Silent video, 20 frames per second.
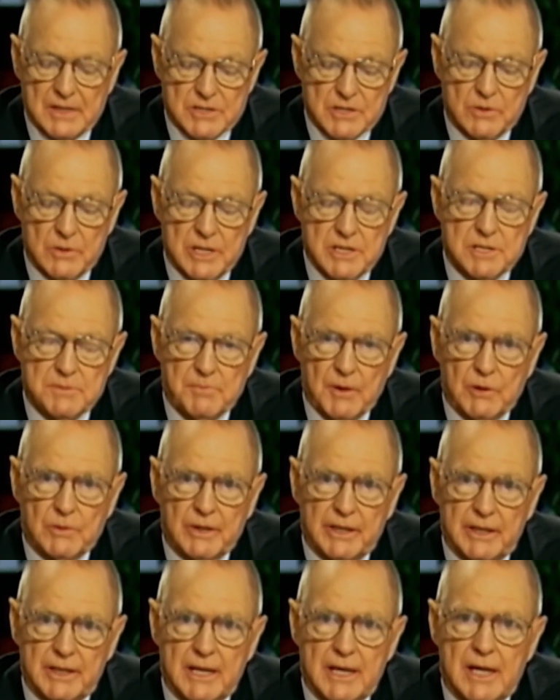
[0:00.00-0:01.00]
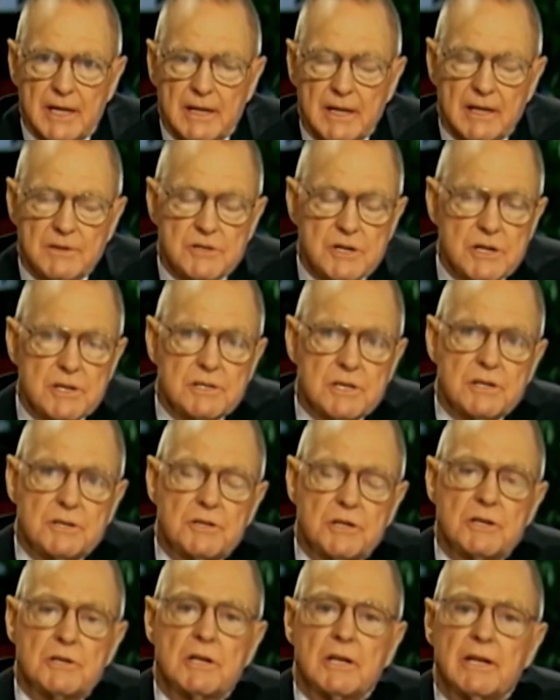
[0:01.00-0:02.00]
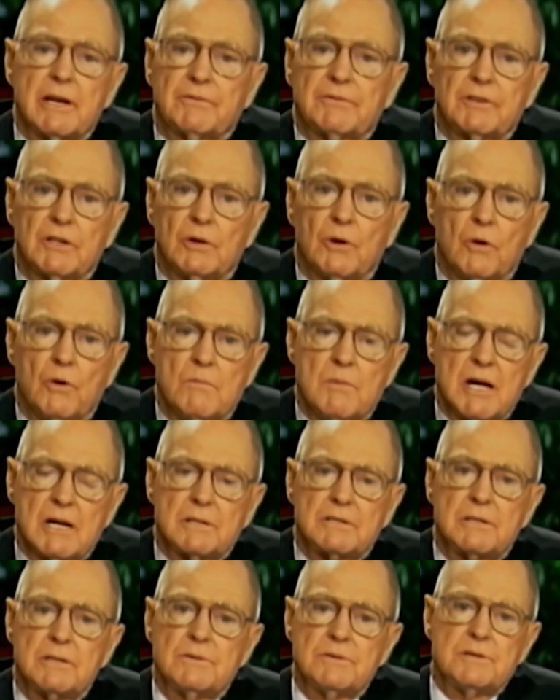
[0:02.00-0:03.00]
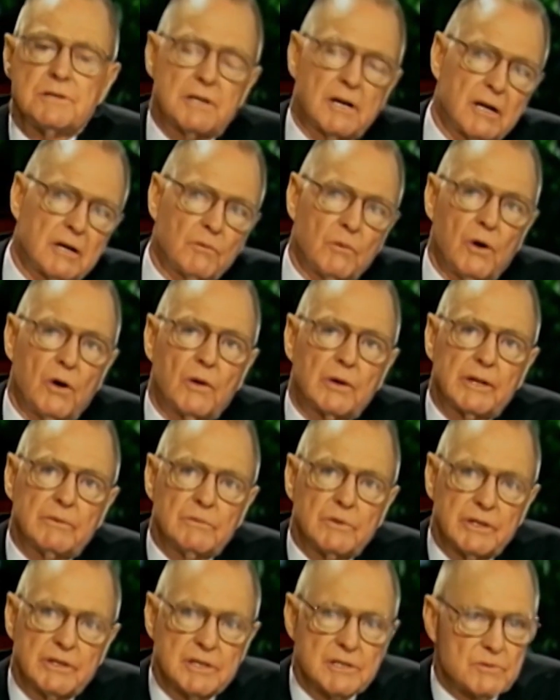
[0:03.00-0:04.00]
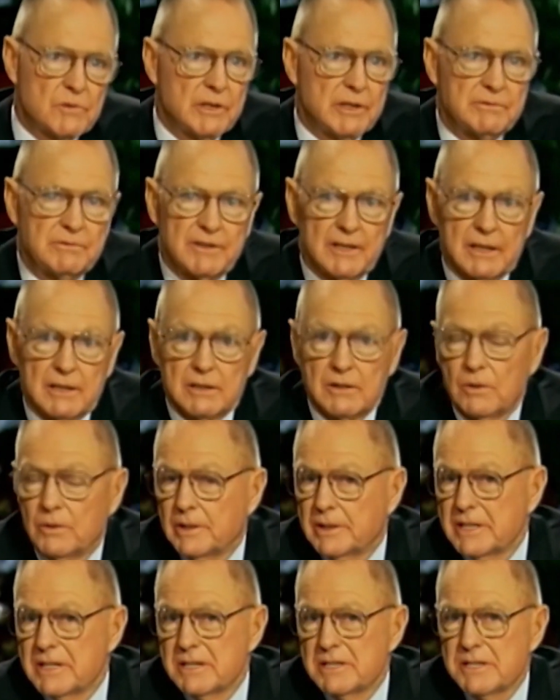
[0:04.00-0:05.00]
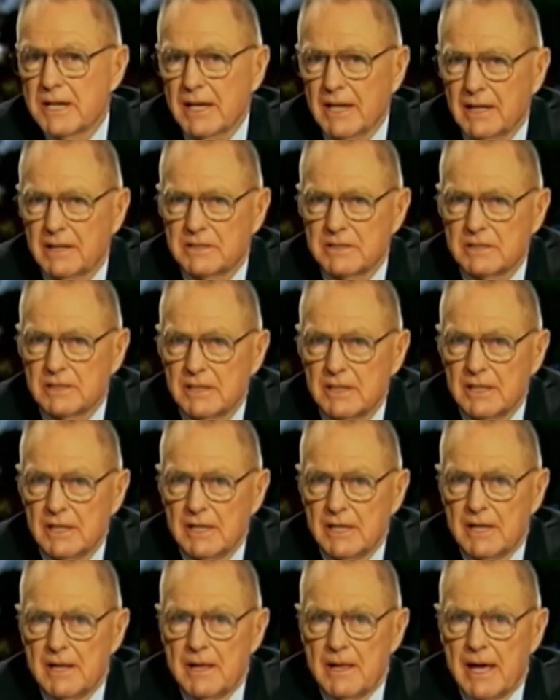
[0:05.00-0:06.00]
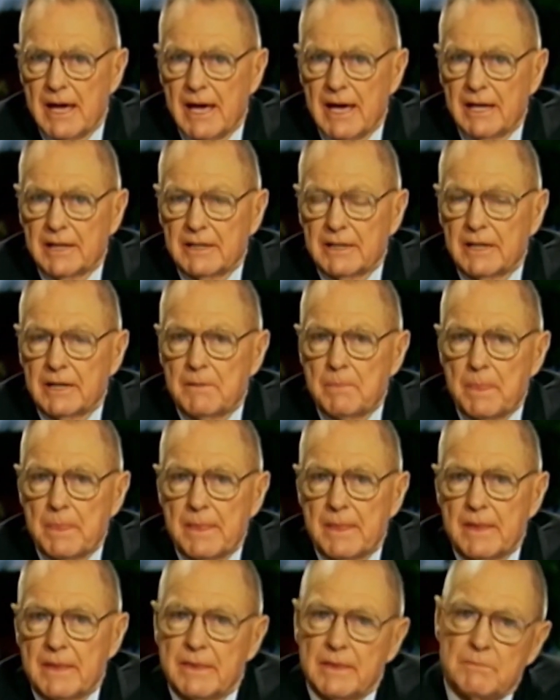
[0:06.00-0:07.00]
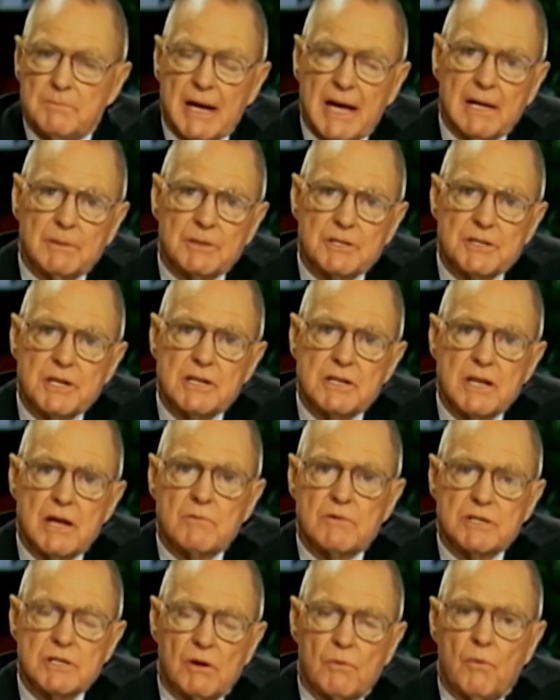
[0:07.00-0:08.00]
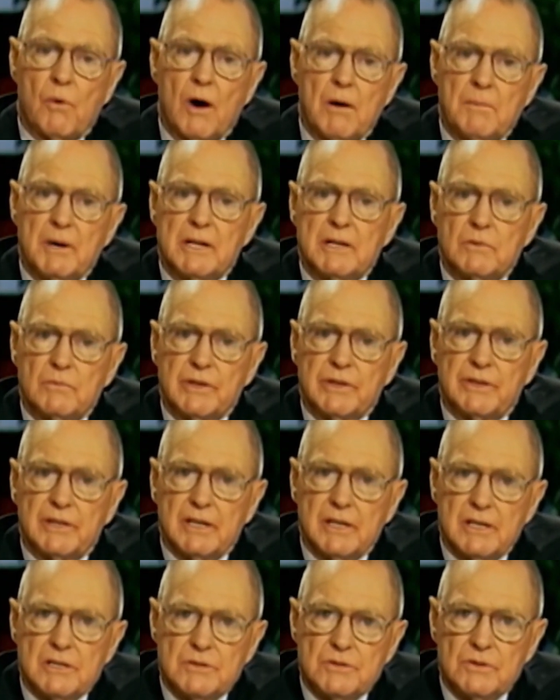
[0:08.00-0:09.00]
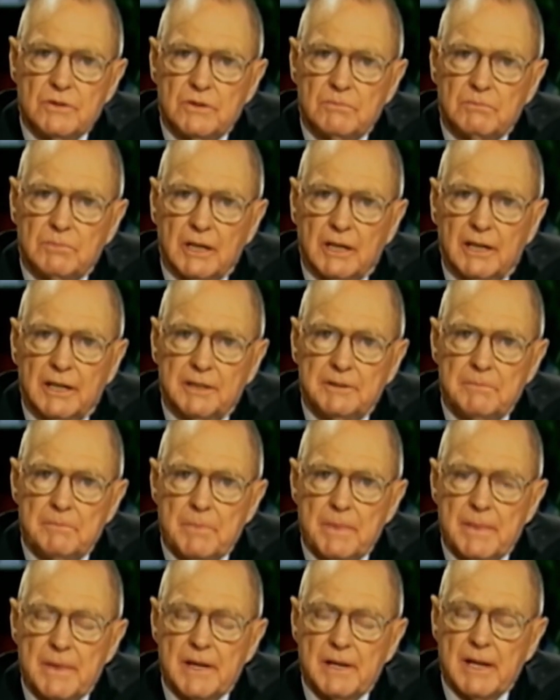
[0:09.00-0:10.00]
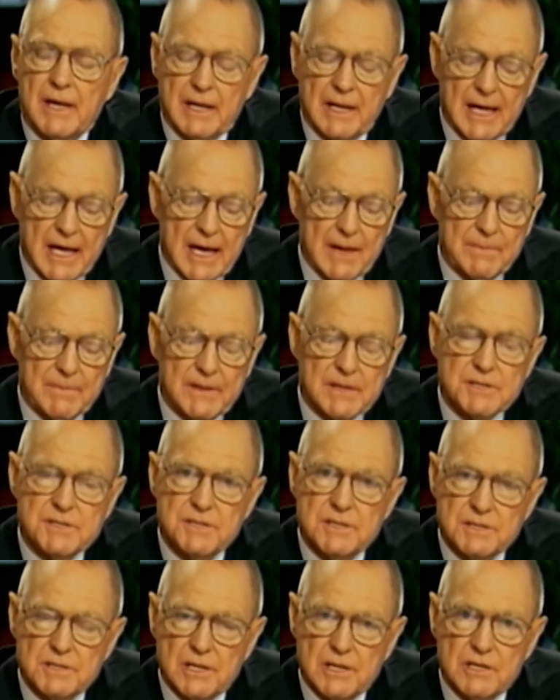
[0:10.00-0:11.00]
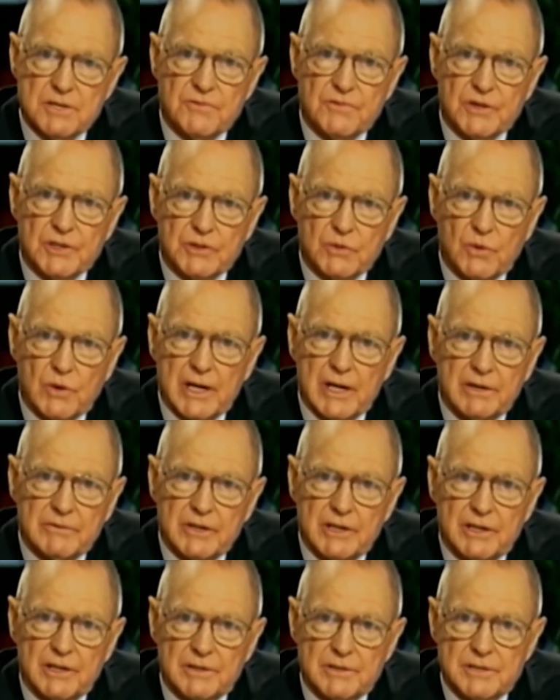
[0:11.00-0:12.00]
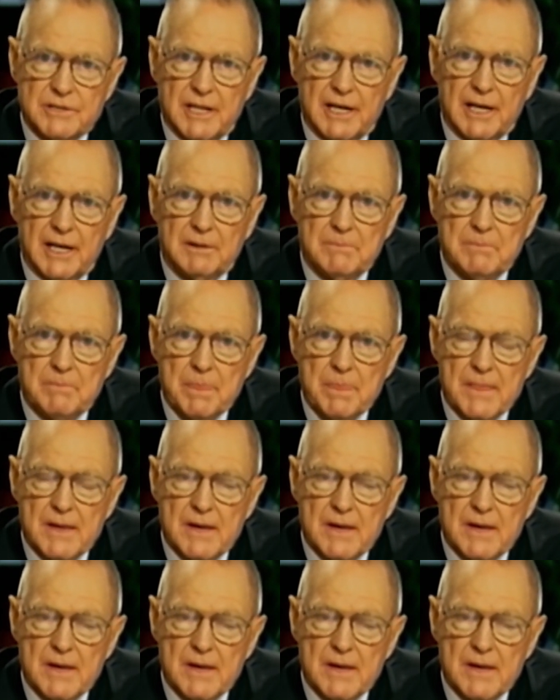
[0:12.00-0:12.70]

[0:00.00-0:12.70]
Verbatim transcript: So he spoke it. Now, Jesus just left the whole multitude and started walking with this one fellow going to his house. And uh, the Bible says there was a woman with the issue of blood that had had this disease for 12 years now.